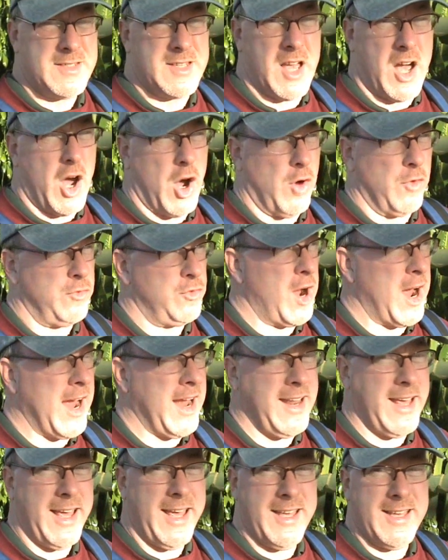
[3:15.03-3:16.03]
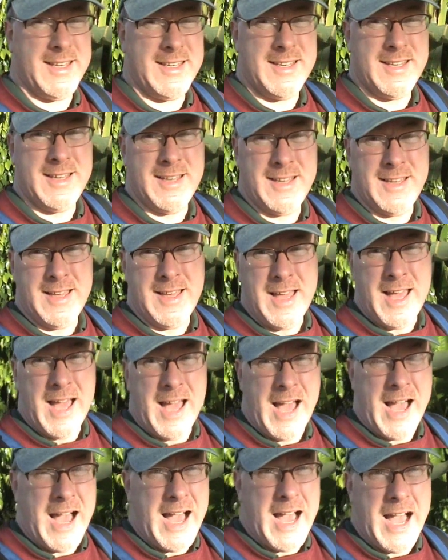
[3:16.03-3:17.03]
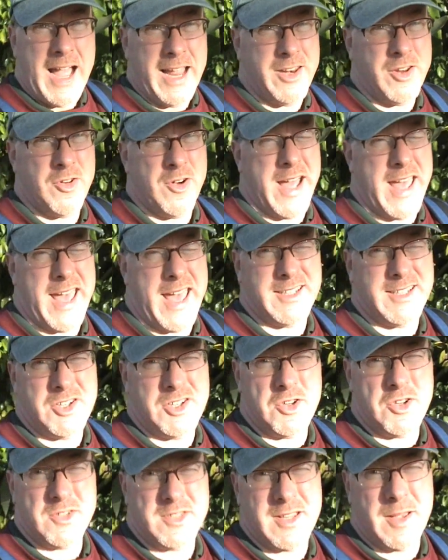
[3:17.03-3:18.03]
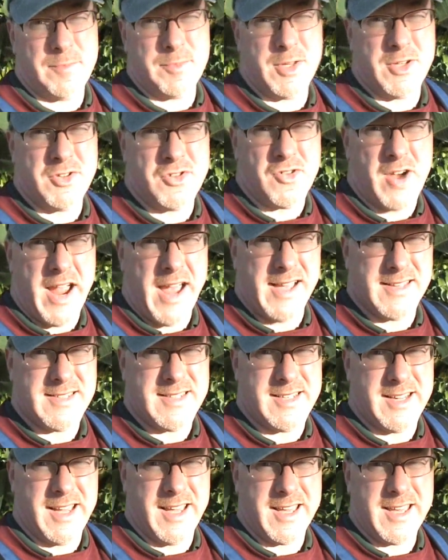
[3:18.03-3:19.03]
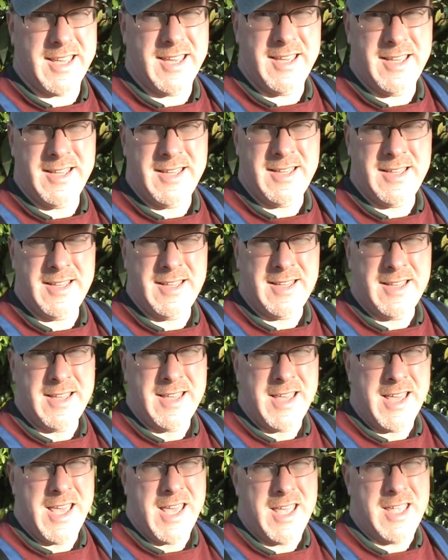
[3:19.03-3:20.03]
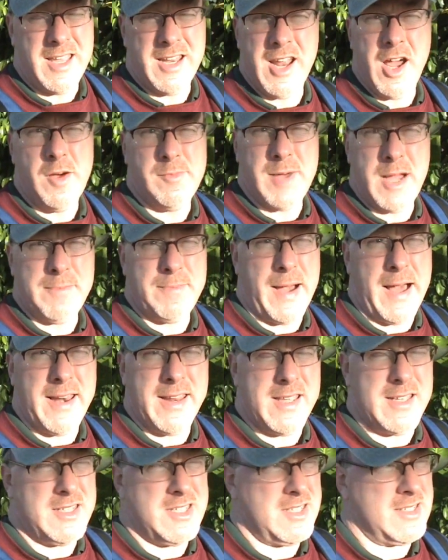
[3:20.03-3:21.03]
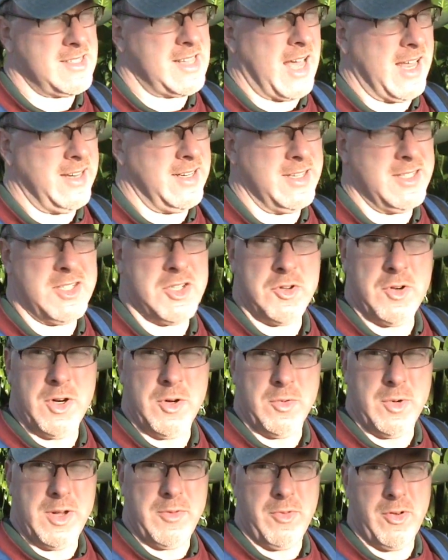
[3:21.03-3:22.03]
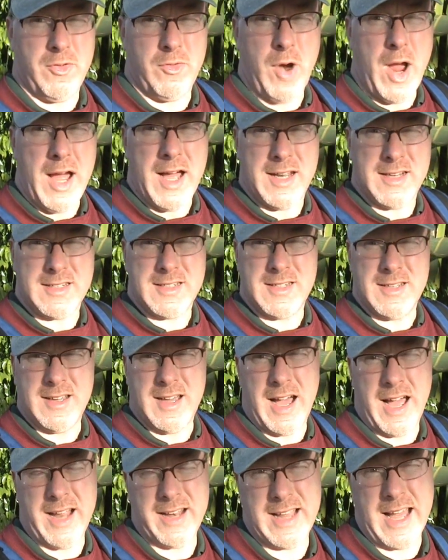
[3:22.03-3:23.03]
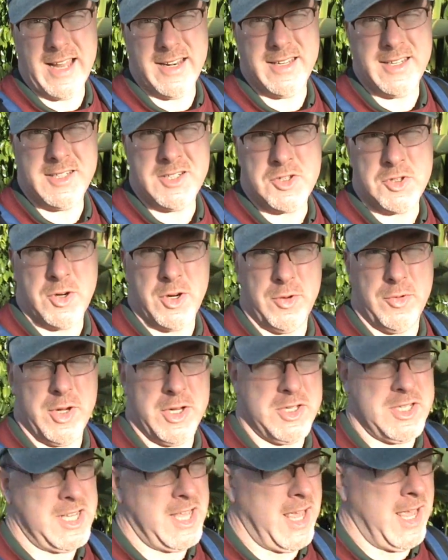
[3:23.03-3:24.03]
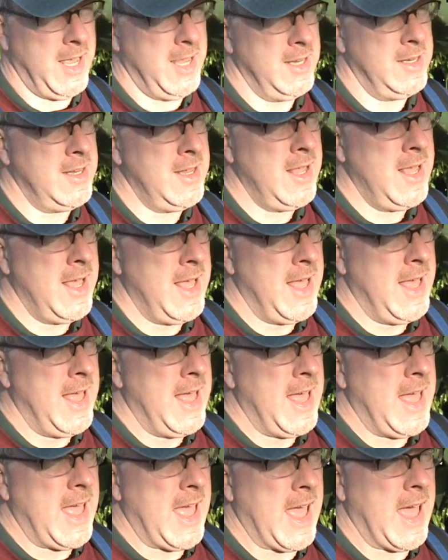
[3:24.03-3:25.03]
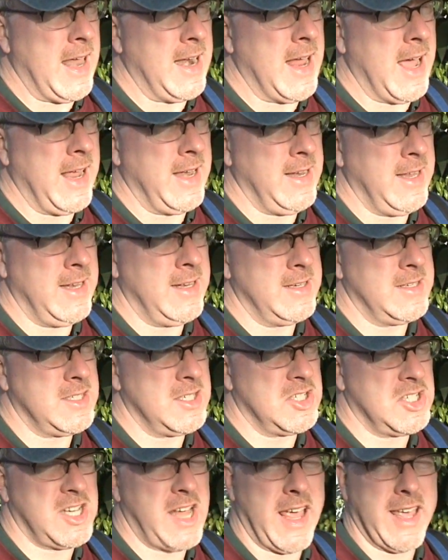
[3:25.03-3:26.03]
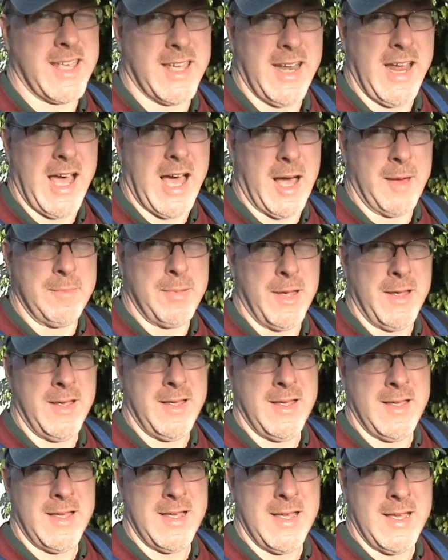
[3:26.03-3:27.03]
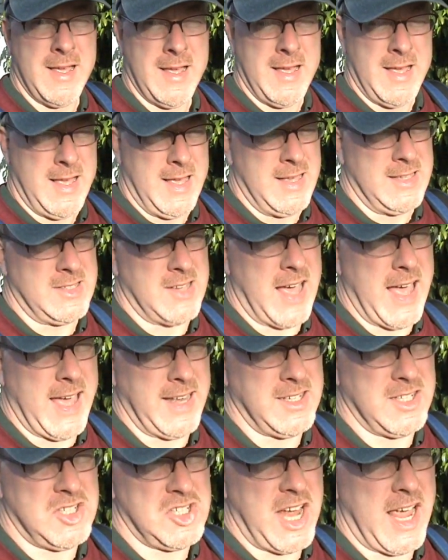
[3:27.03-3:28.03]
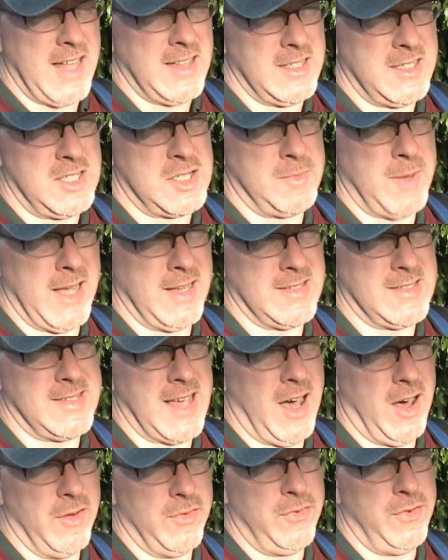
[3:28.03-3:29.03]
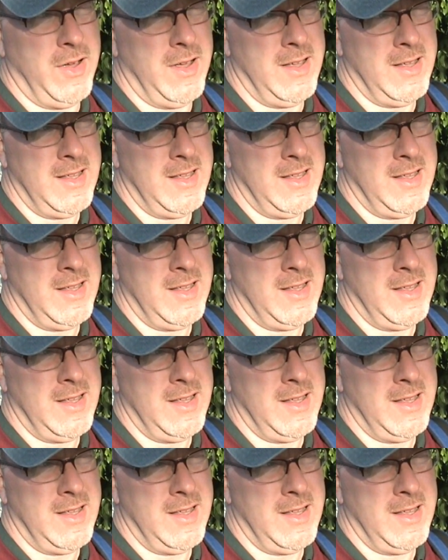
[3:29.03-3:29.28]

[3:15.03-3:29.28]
So Friday, I knew I had to do something drastic. You know, my body had just gotten into a rut. I had gotten into a routine, and I needed to shake it up. So I had to challenge myself.